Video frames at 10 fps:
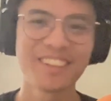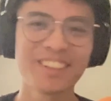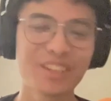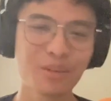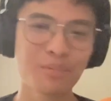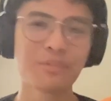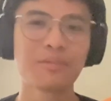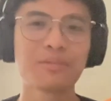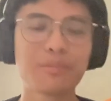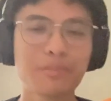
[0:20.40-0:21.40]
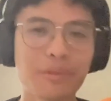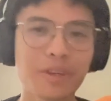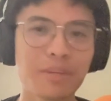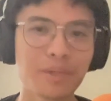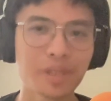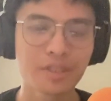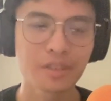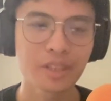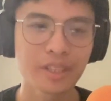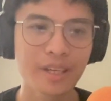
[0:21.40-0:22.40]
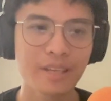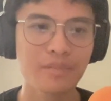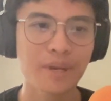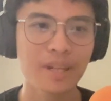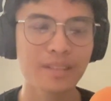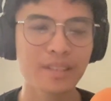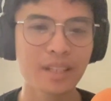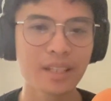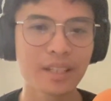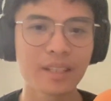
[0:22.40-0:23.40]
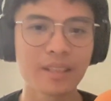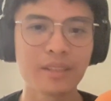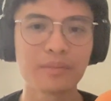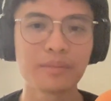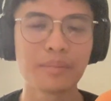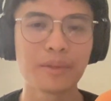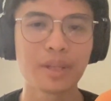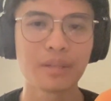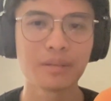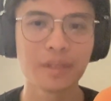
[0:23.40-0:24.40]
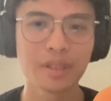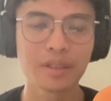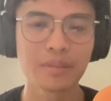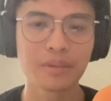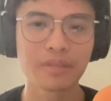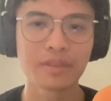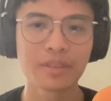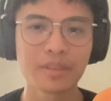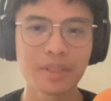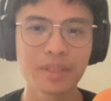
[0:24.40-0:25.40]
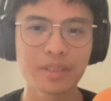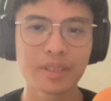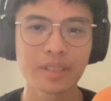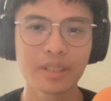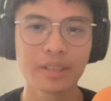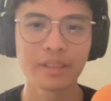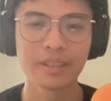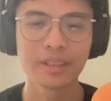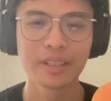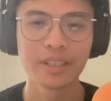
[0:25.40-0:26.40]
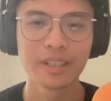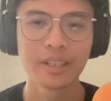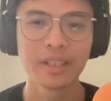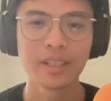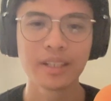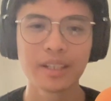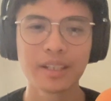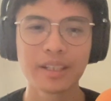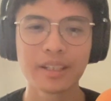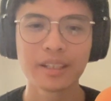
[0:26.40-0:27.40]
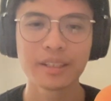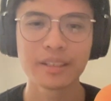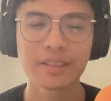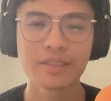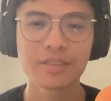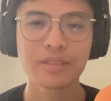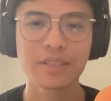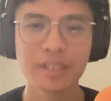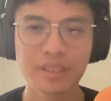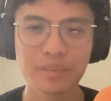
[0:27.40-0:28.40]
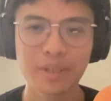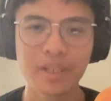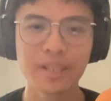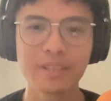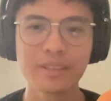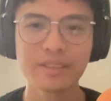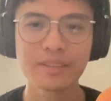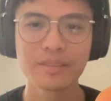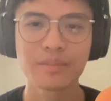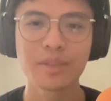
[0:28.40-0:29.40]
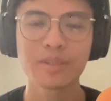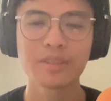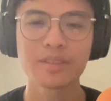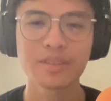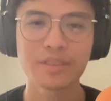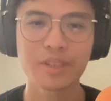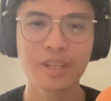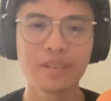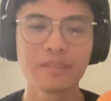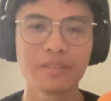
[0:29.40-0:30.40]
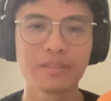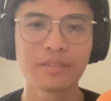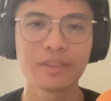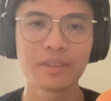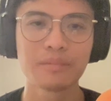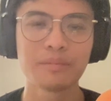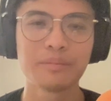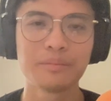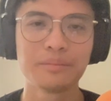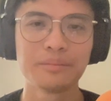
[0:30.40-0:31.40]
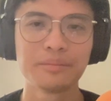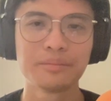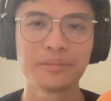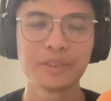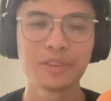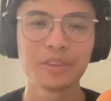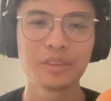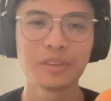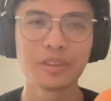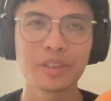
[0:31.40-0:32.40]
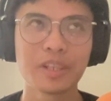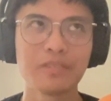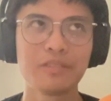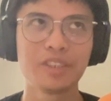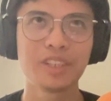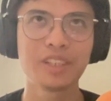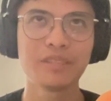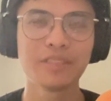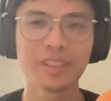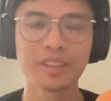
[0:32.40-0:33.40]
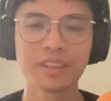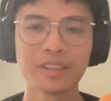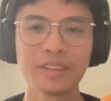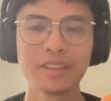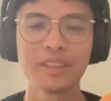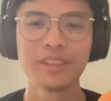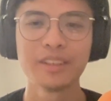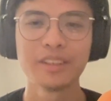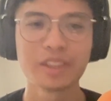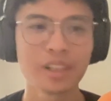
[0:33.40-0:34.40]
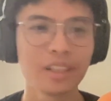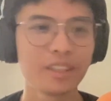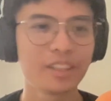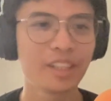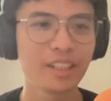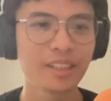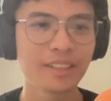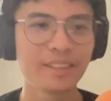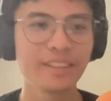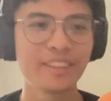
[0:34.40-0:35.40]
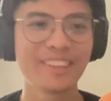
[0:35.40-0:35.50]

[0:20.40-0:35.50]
3 months already has passed, and I'm done with my first semester here, and it's quite an experience because you kind of you're kind of reliving your college days.